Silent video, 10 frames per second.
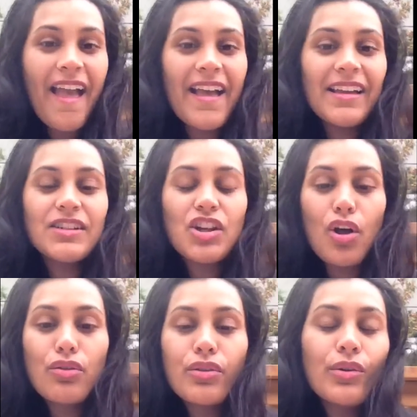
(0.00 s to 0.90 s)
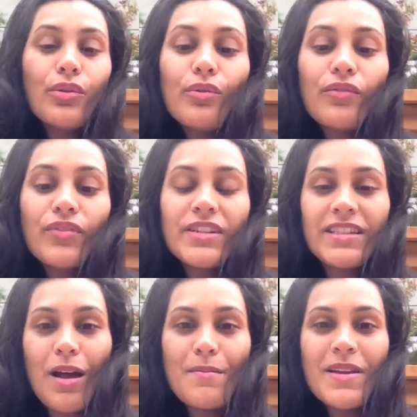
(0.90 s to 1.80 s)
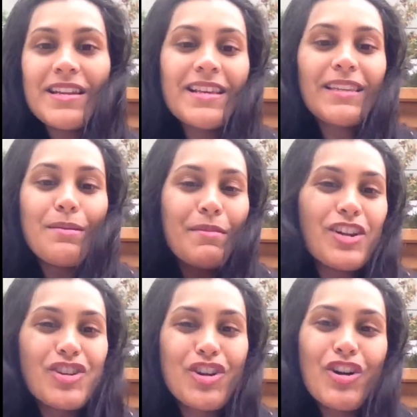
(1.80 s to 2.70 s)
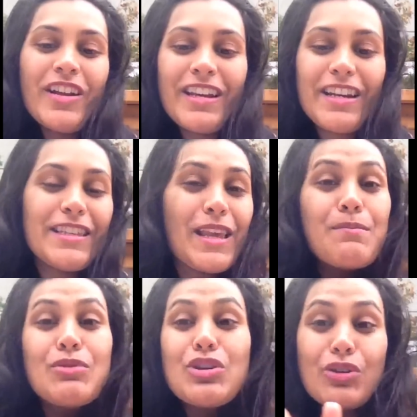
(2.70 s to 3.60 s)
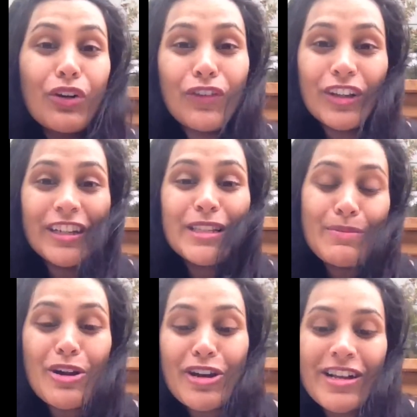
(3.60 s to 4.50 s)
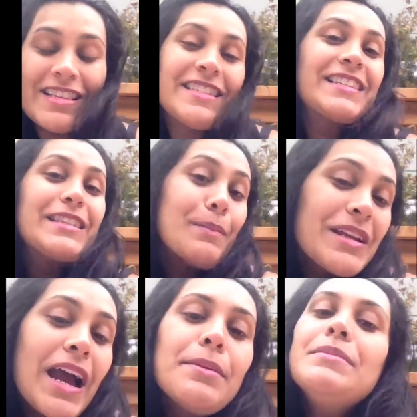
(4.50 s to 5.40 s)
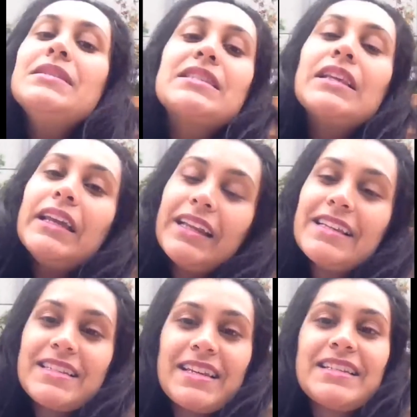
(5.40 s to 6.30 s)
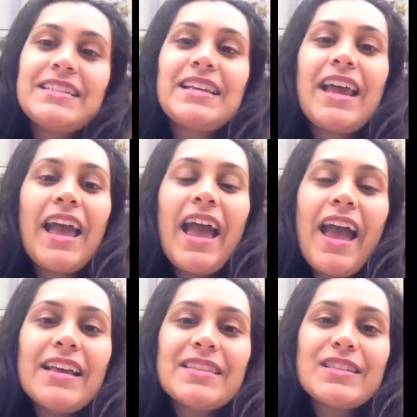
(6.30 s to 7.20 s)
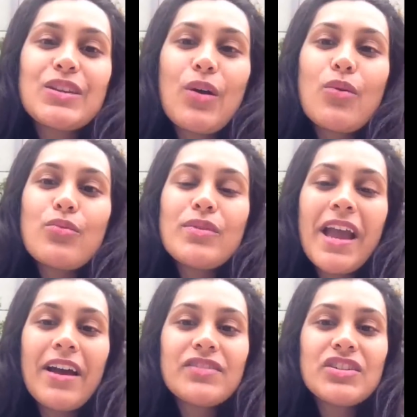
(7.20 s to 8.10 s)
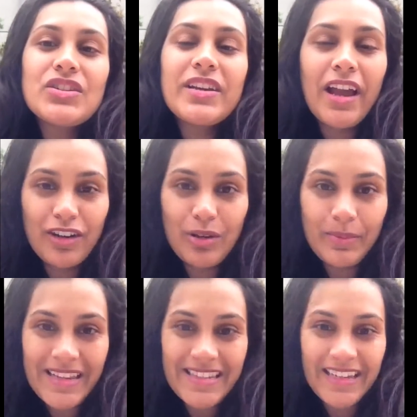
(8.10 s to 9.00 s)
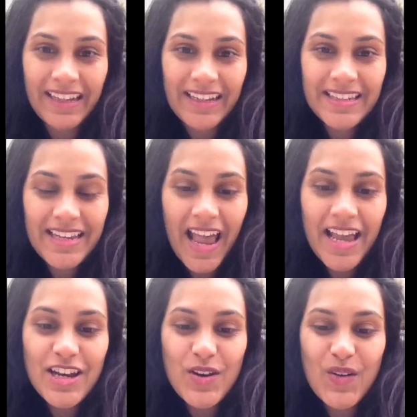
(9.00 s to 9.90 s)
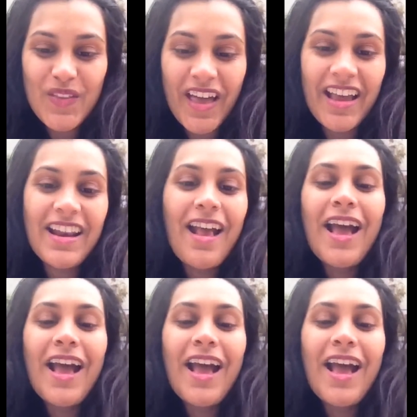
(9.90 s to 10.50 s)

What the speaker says: And although for some it is a magical and it is a beautiful experience, sometimes it isn't. And so we have to count our blessings and know that